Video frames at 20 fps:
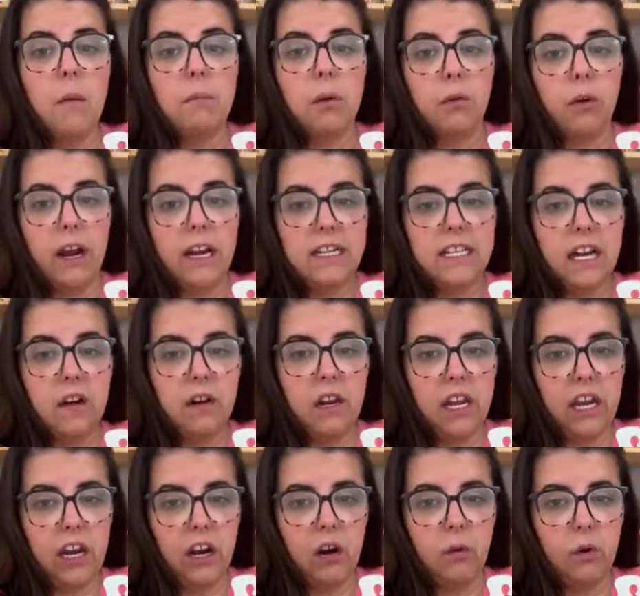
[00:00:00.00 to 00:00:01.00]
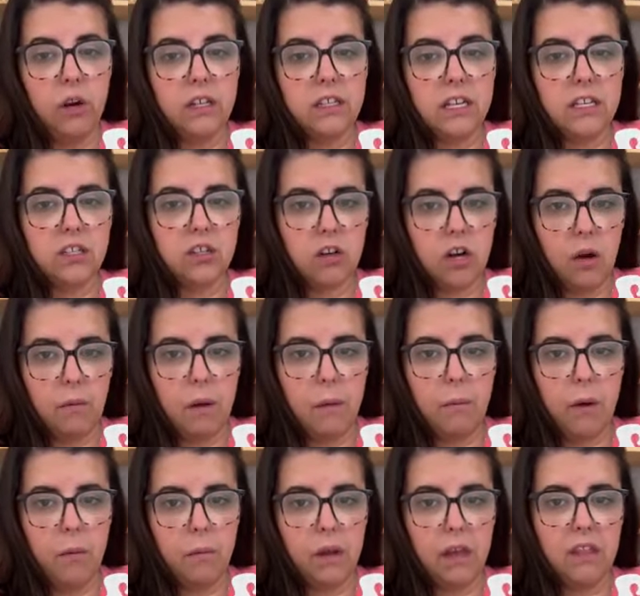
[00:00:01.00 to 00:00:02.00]
but right down here where it says
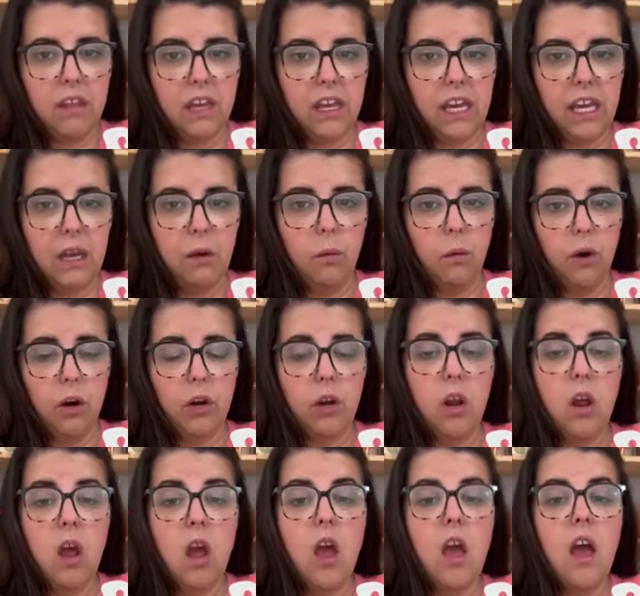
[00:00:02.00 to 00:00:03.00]
comment pumpkin, the keyword,